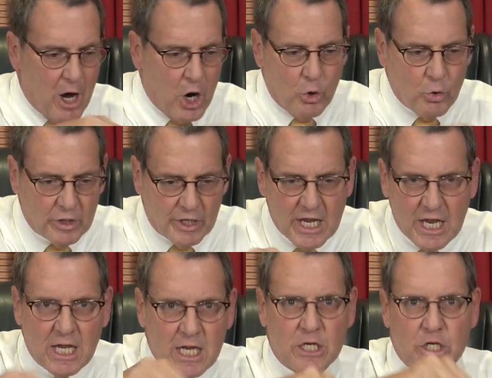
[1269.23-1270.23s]
only
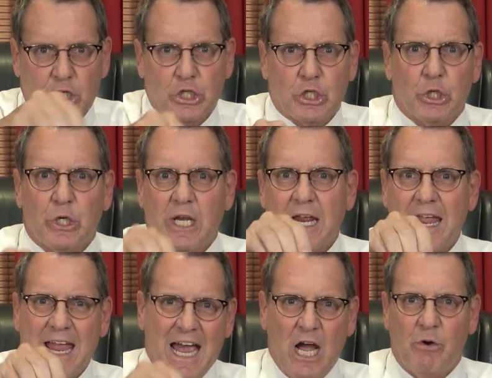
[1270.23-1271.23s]
into certain
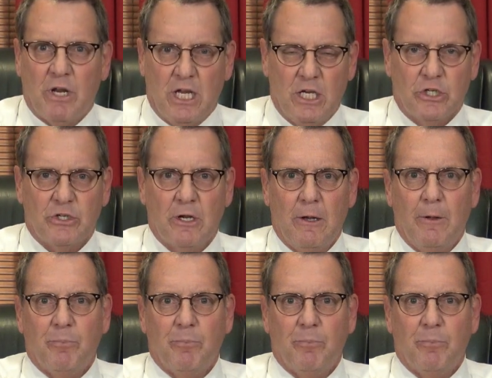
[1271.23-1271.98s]
counties,